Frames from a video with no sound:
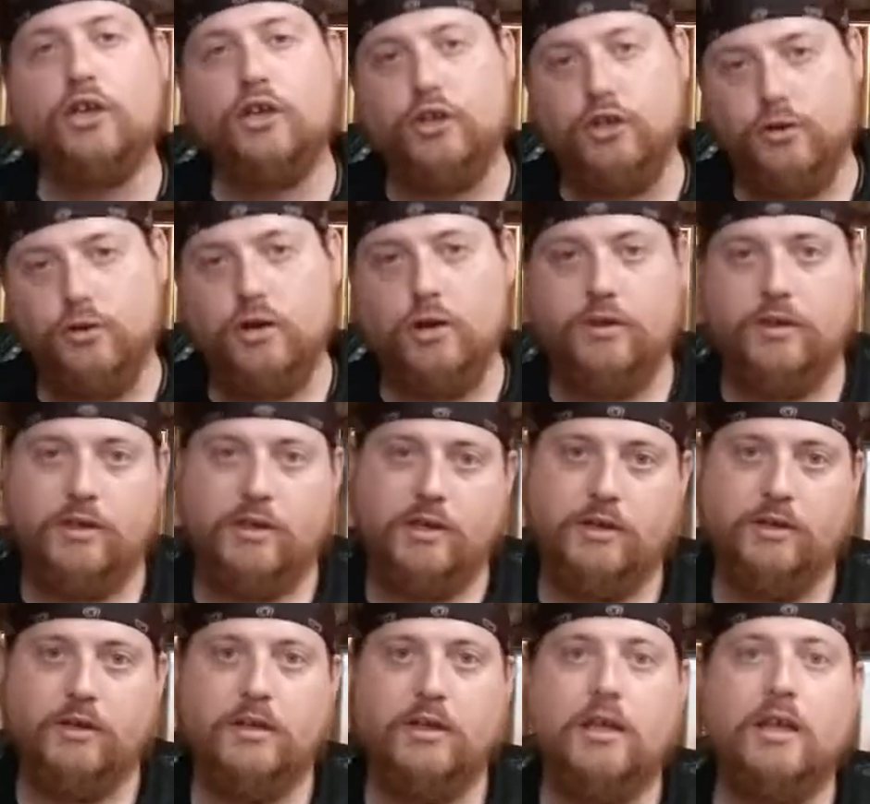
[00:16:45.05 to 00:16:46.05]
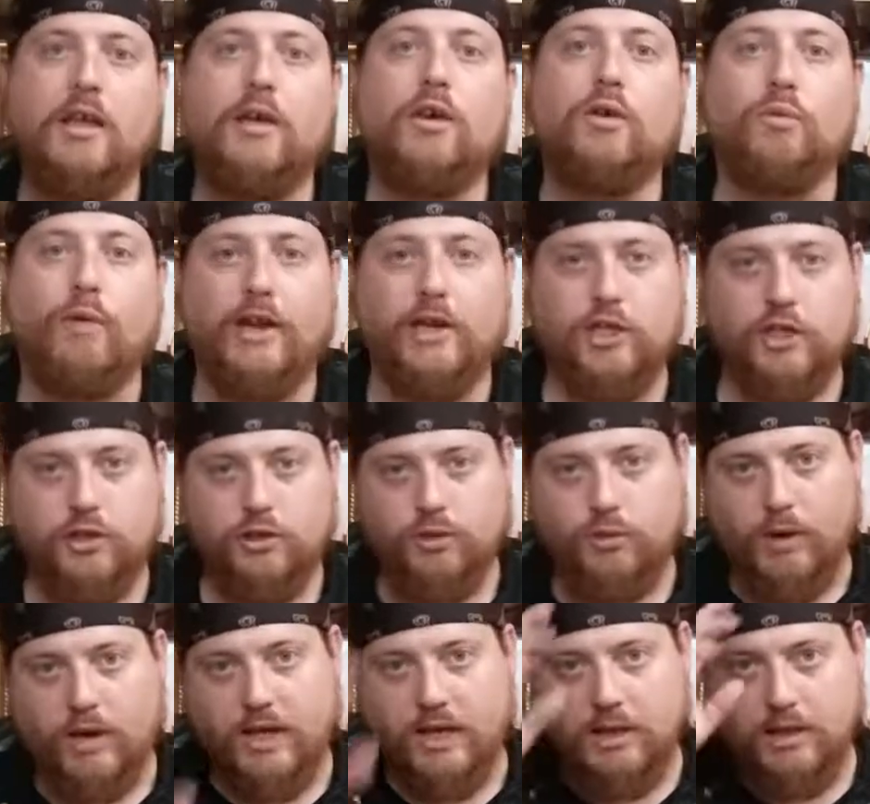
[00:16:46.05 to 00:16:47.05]
You know the deal. Rangers
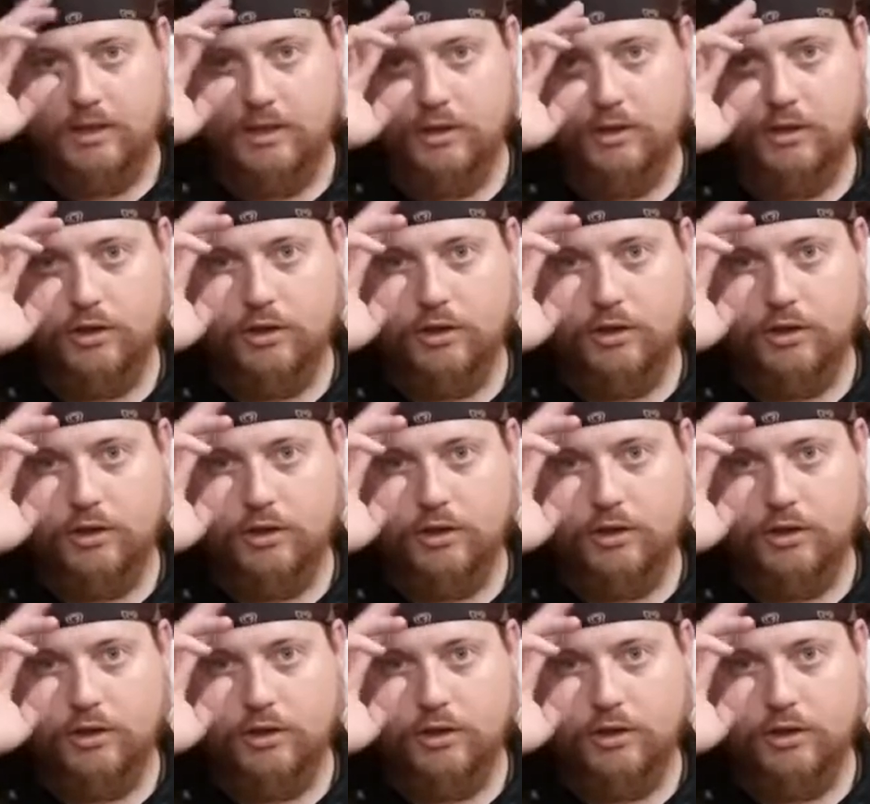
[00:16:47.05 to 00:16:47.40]
ready